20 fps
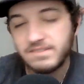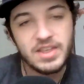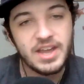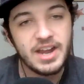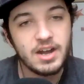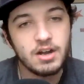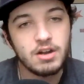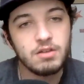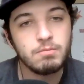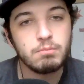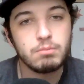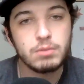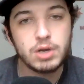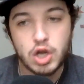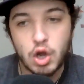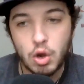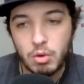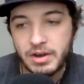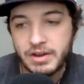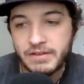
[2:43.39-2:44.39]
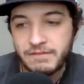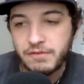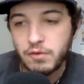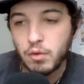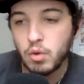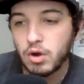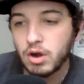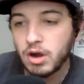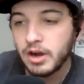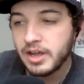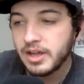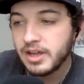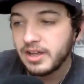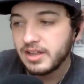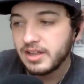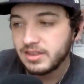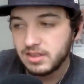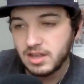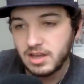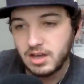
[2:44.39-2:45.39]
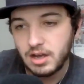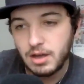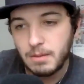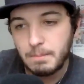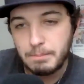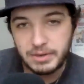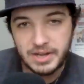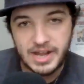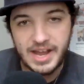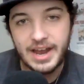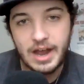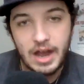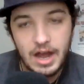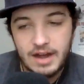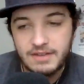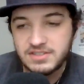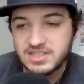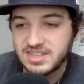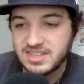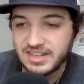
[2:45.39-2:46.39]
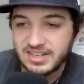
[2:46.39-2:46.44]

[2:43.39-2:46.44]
They're going for the playoffs,